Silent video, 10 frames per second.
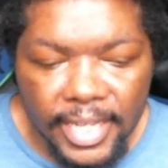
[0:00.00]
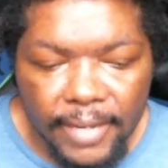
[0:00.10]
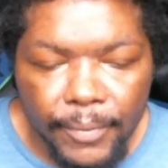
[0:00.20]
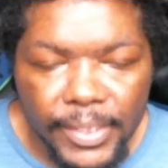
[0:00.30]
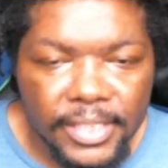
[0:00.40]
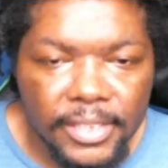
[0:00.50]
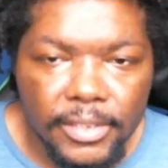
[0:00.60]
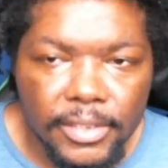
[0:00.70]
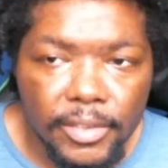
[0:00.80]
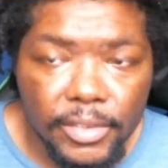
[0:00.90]
reaches
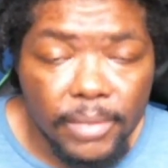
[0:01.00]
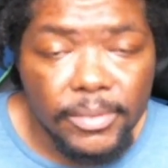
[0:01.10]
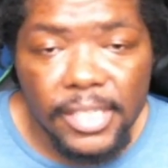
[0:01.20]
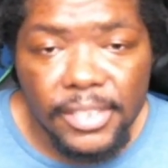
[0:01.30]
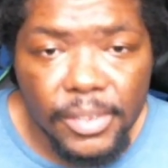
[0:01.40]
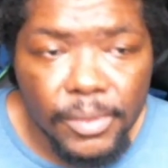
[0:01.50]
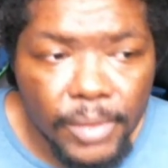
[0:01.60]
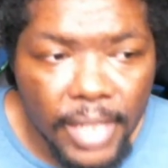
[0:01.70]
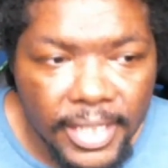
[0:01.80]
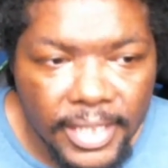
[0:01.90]
sometimes to
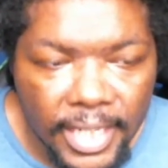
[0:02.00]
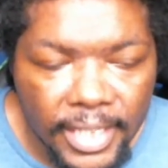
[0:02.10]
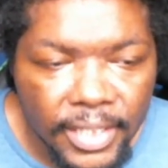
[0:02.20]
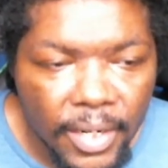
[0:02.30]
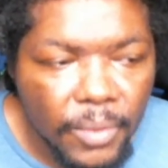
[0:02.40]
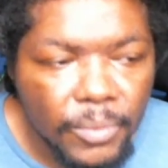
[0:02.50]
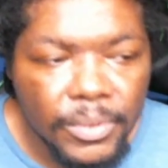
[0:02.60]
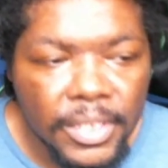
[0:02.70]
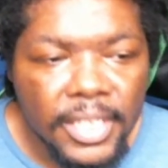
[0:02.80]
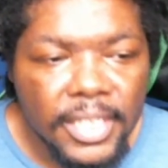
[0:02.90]
like the
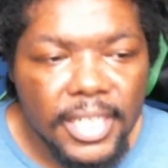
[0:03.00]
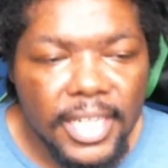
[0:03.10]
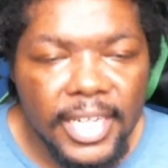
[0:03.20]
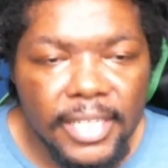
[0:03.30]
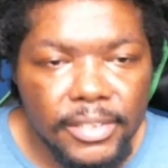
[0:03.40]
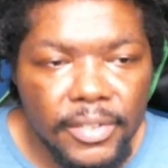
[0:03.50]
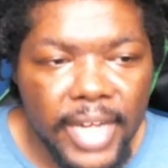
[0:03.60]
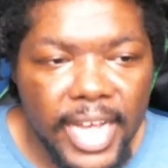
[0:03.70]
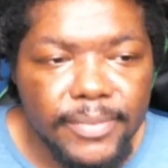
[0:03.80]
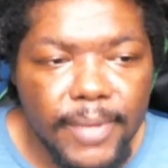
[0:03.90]
unknown, like certain
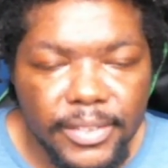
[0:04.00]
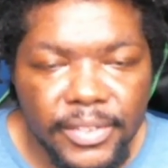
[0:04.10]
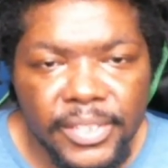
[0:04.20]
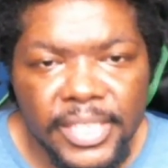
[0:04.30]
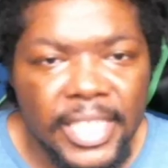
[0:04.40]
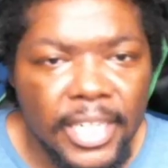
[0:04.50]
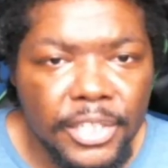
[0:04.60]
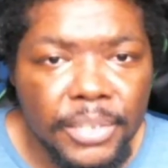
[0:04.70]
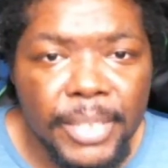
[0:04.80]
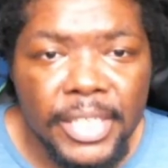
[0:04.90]
X factors in a
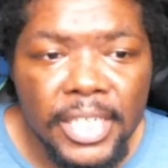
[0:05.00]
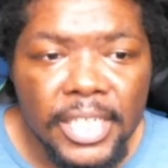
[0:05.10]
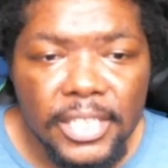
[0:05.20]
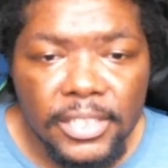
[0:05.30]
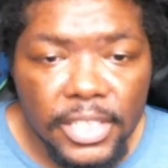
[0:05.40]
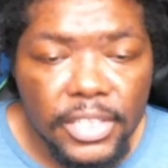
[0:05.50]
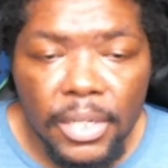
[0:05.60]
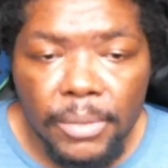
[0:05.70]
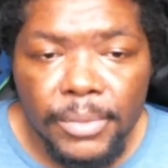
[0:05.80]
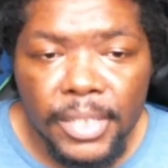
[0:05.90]
human
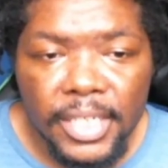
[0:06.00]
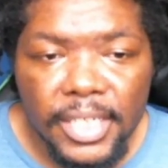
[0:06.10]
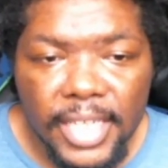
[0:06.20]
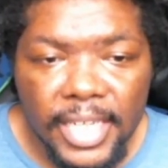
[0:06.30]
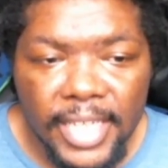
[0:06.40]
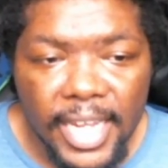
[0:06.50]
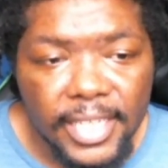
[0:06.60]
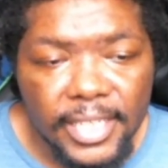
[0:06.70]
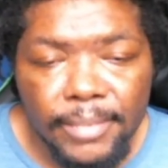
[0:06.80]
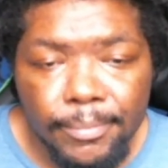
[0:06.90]
genome that they
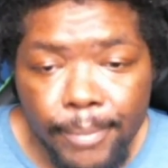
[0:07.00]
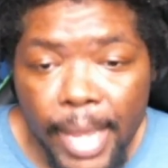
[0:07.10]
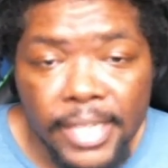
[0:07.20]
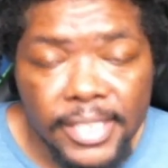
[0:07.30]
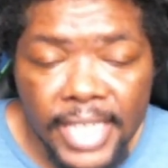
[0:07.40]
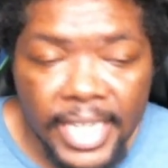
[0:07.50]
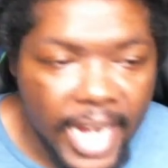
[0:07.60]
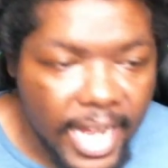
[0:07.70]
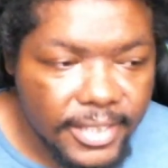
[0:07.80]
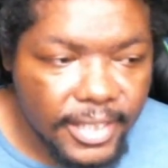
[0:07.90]
can manage to gain
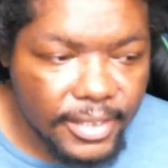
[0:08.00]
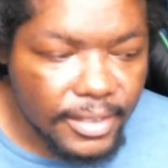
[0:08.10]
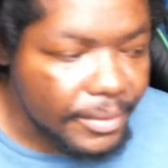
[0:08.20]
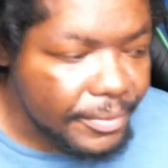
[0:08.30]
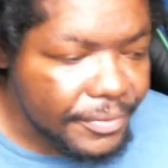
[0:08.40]
access to.